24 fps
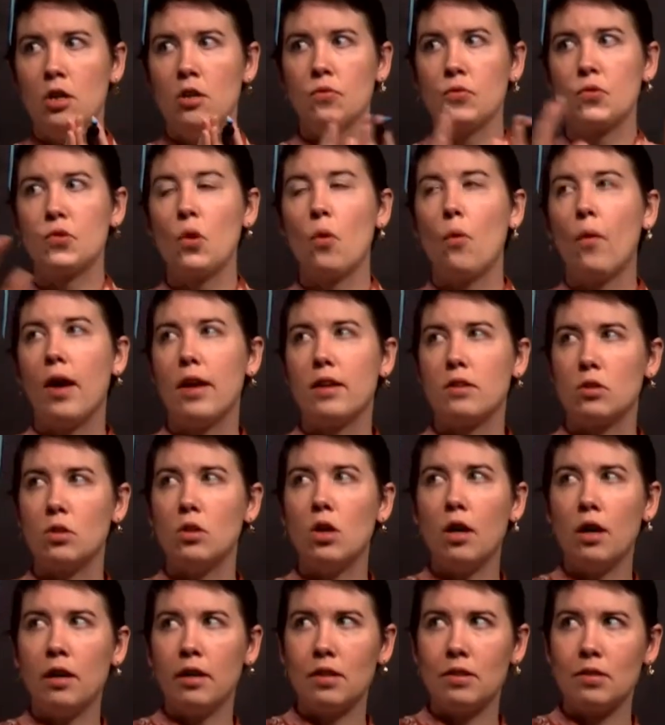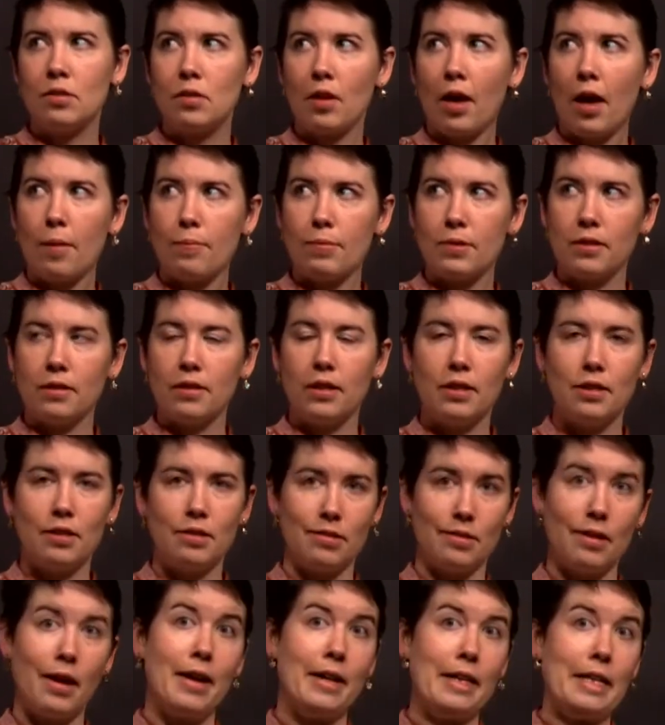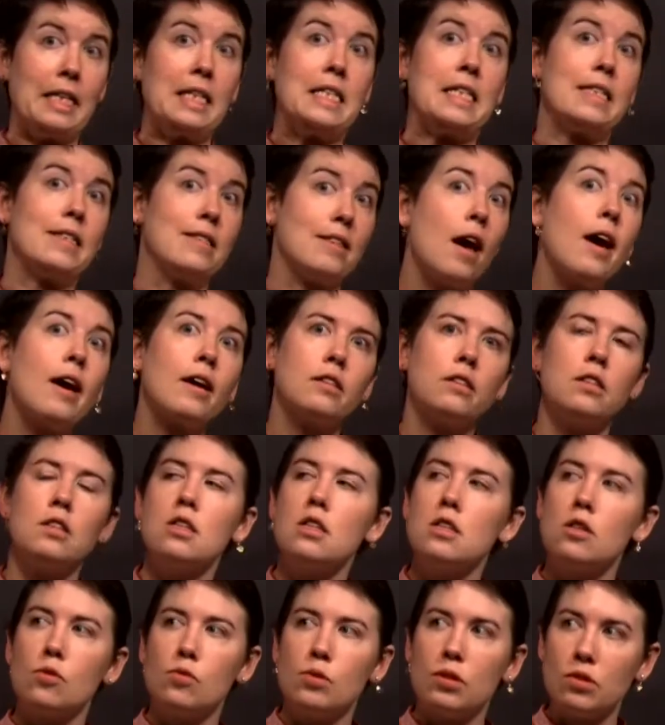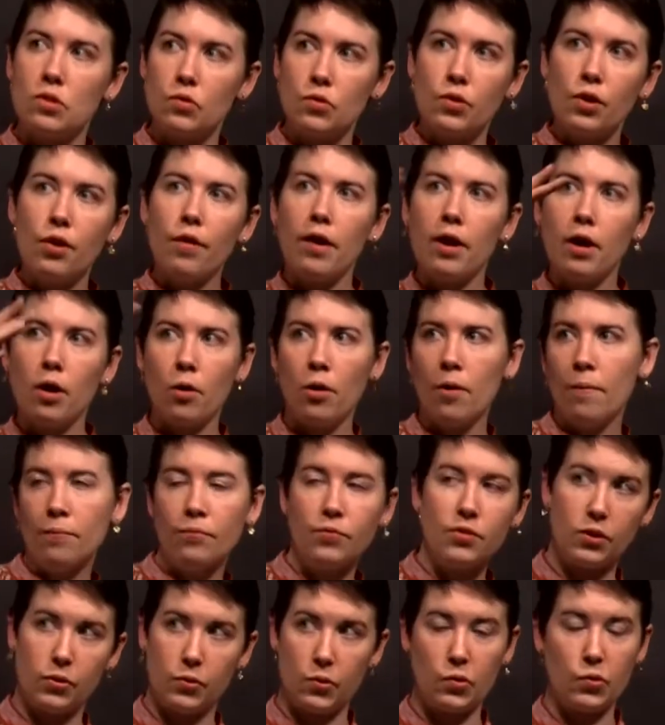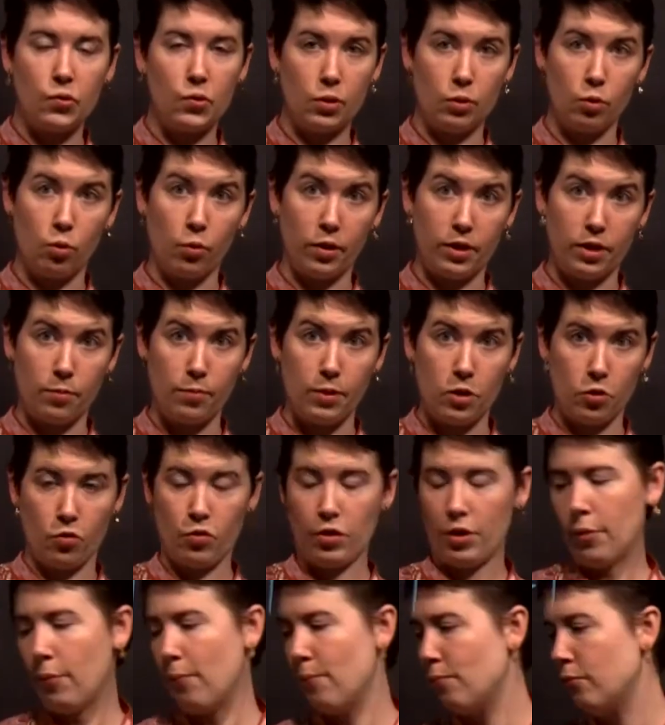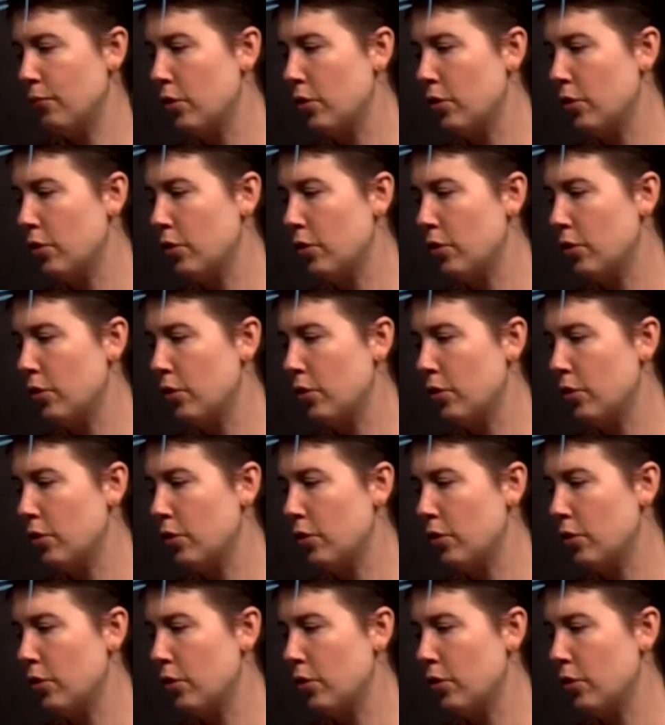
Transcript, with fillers: So as long as epsilon is not exactly equal to 0, this is still going to be true.